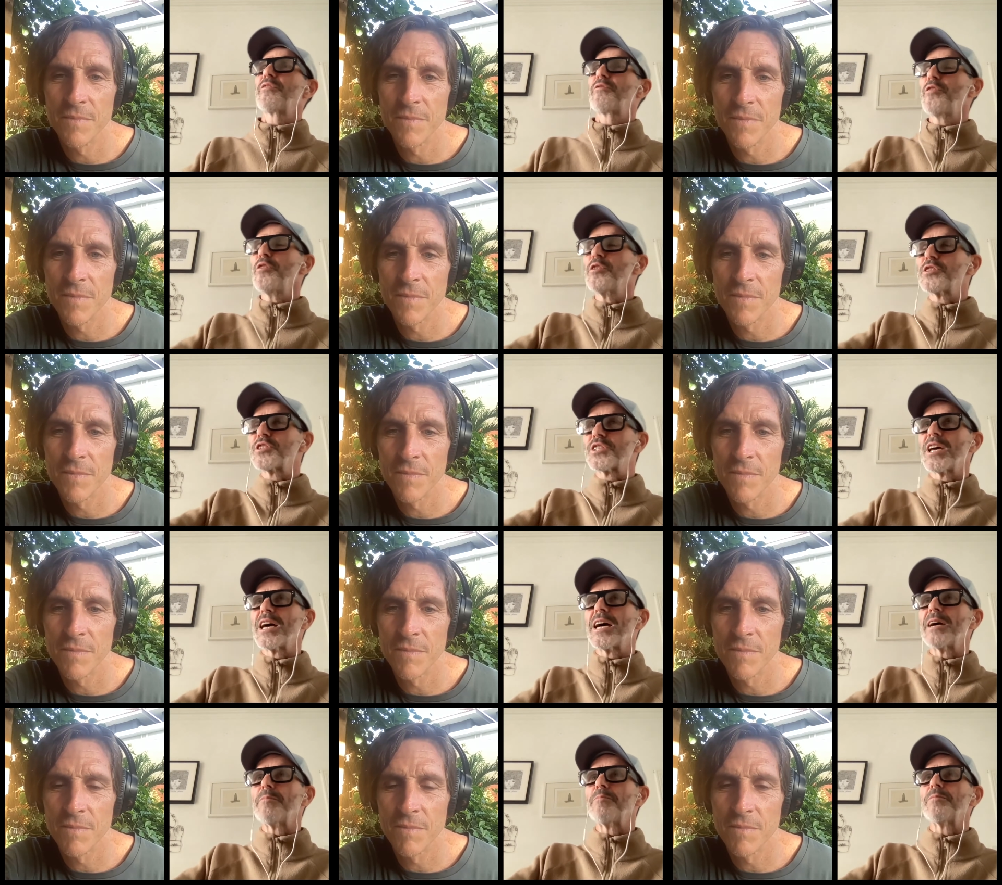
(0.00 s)
Speaker 1: the first
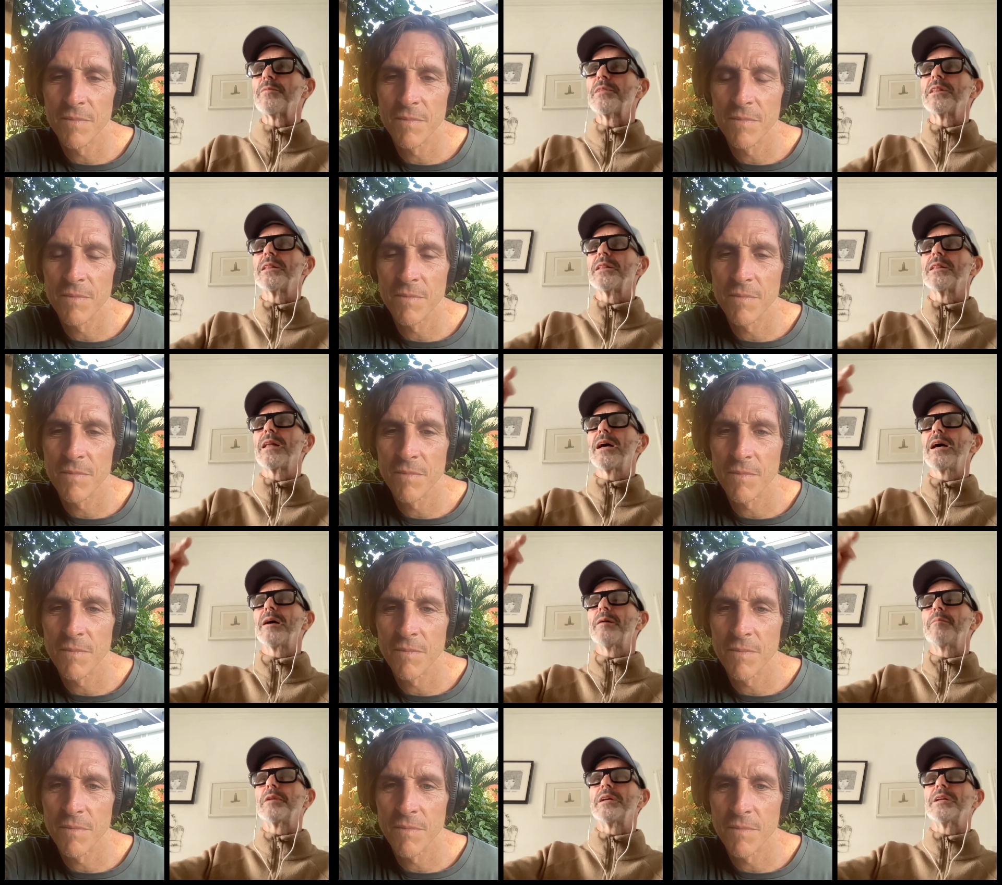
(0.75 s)
time,
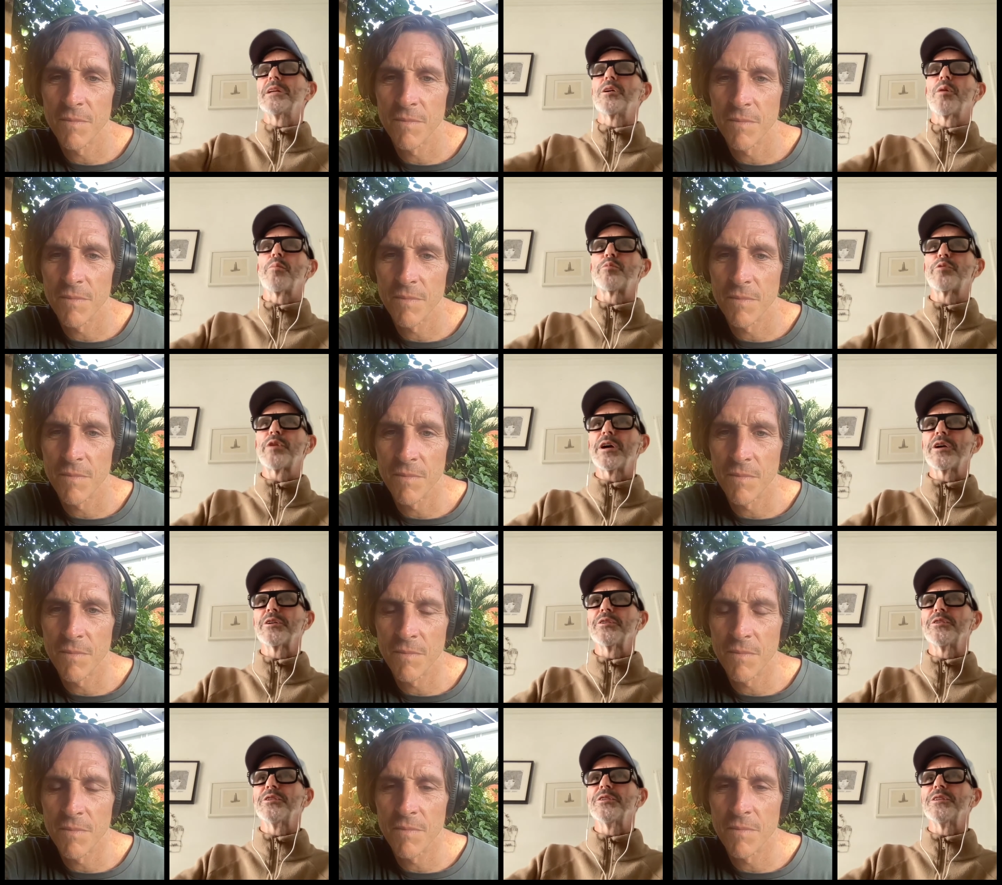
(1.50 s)
Lena got
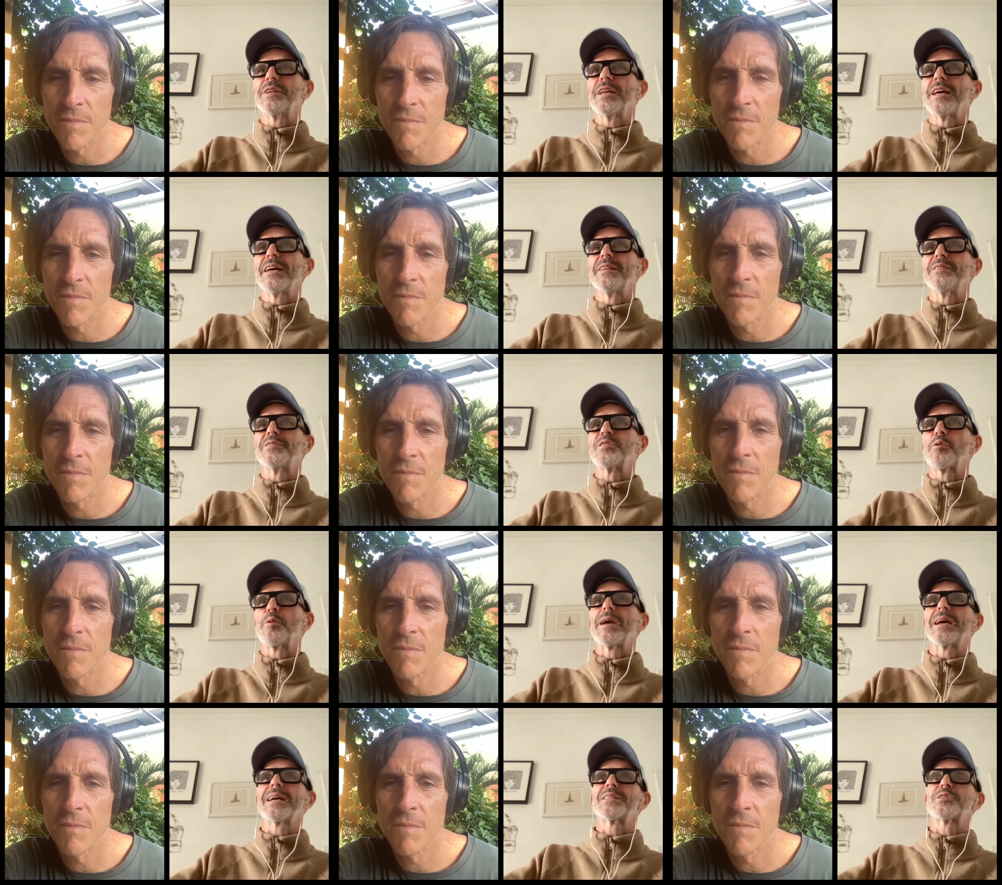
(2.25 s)
pregnant, and
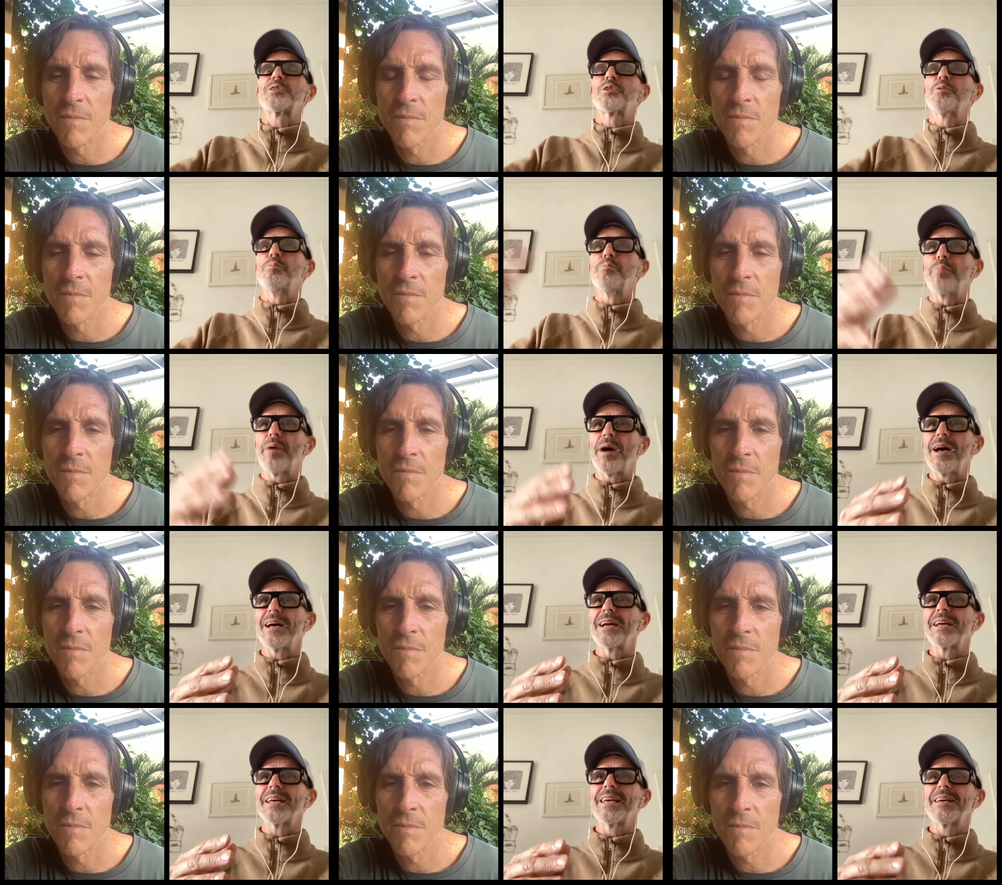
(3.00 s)
so we had to come
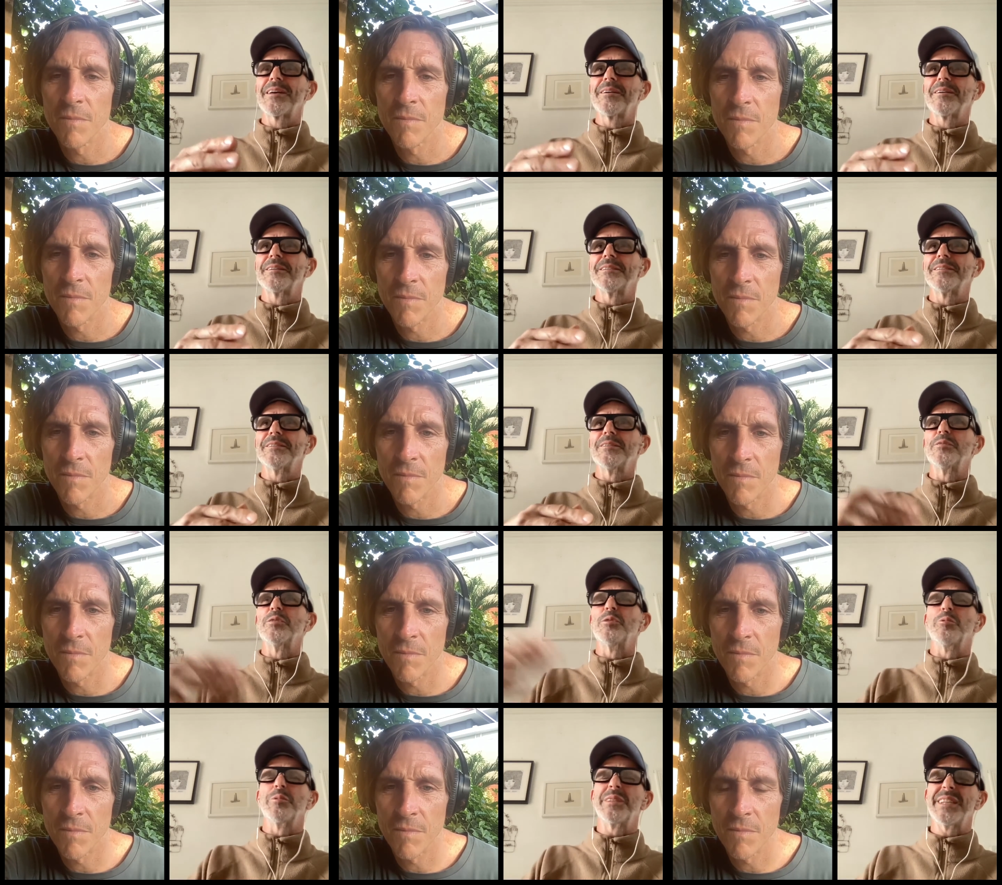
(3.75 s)
back.
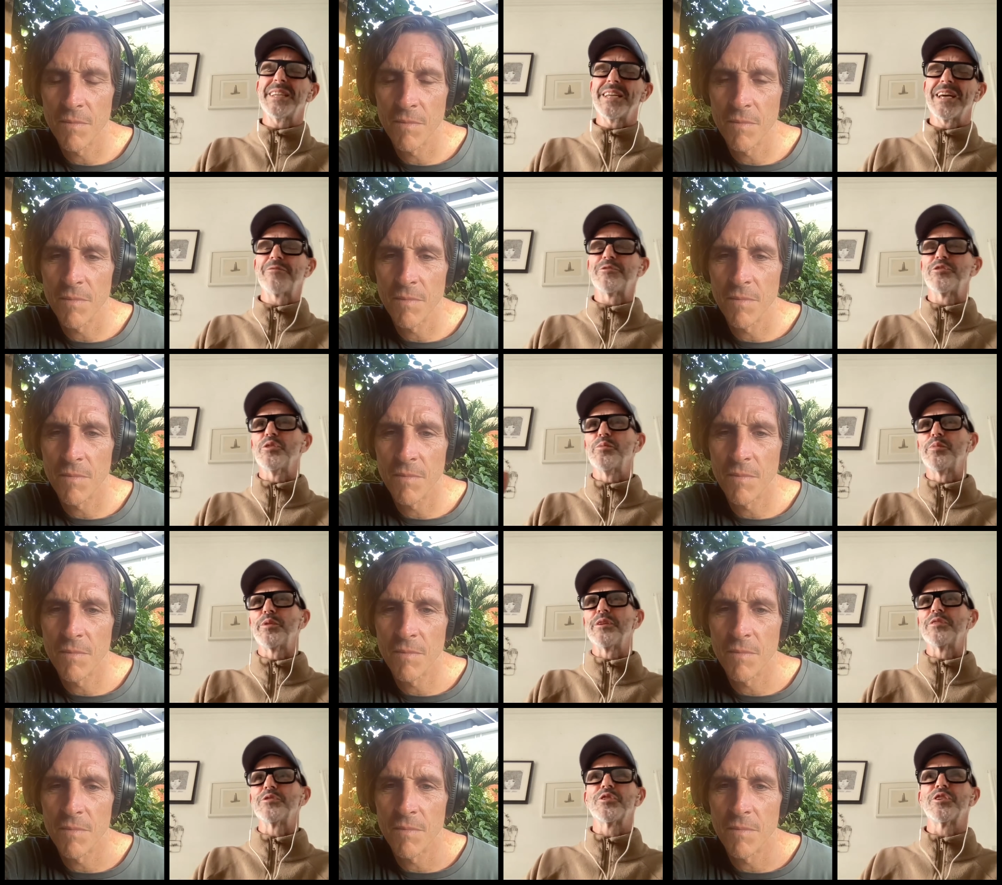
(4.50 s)
Well, we didn't have to,
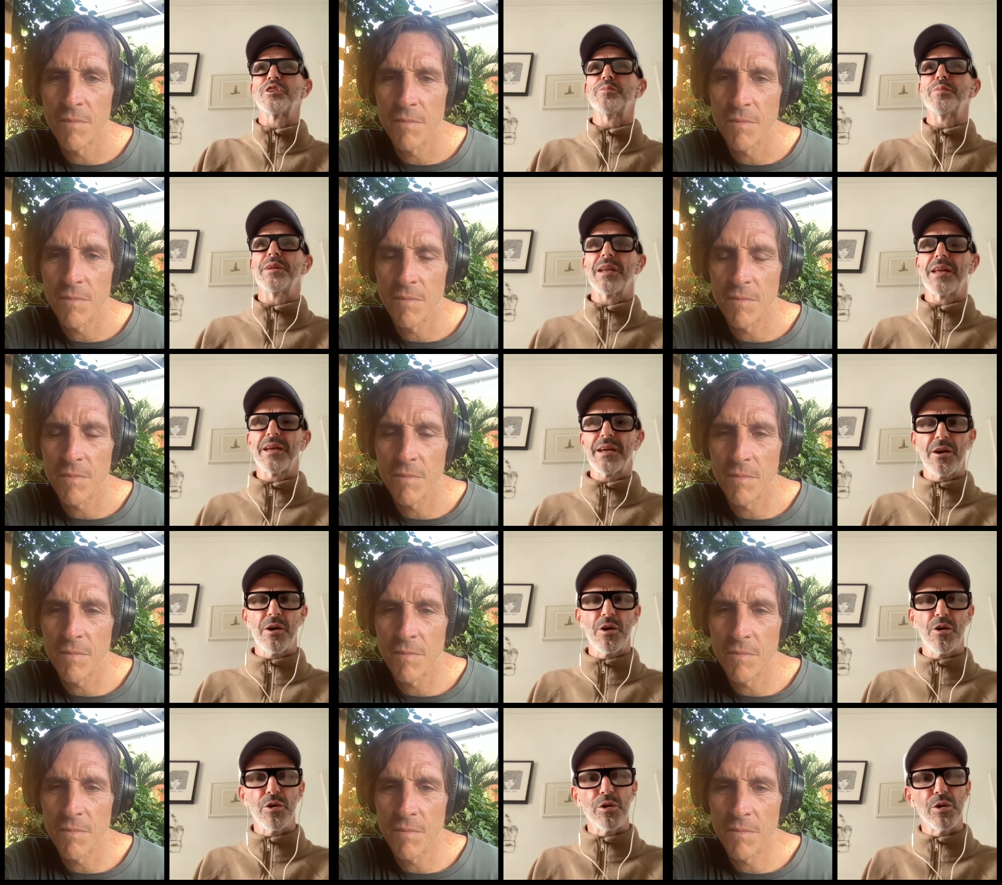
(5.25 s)
but it was going to be
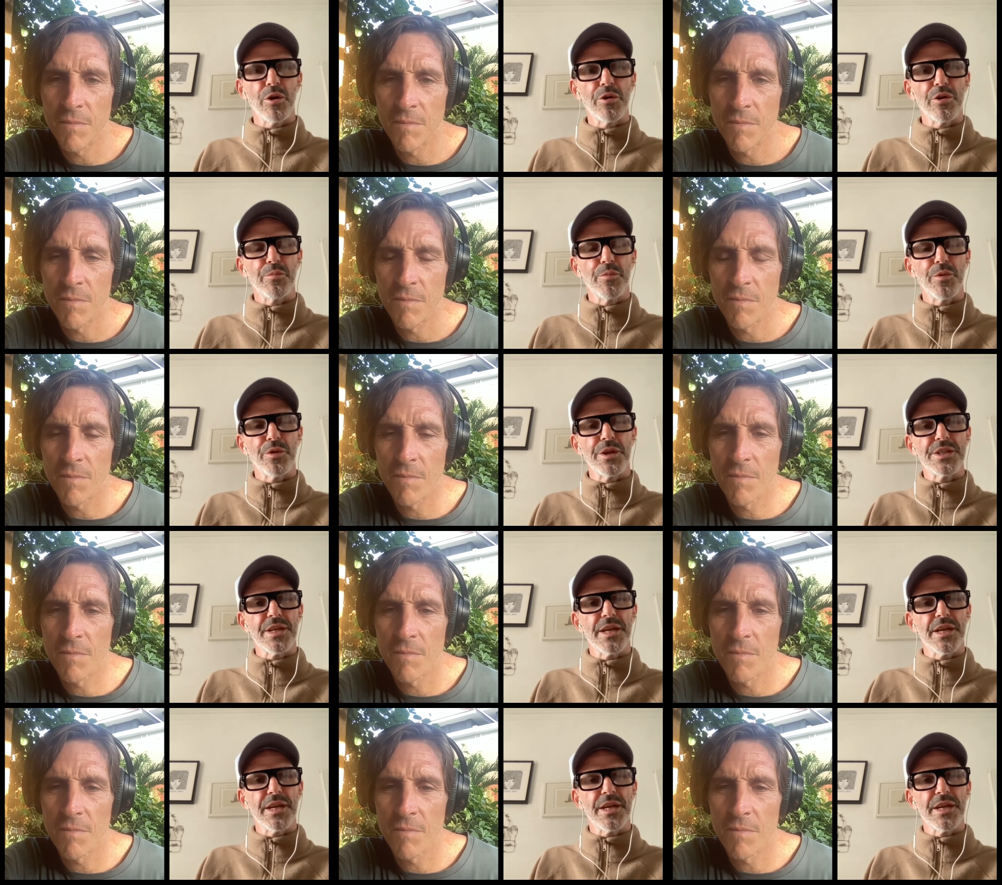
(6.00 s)
like a whole load of money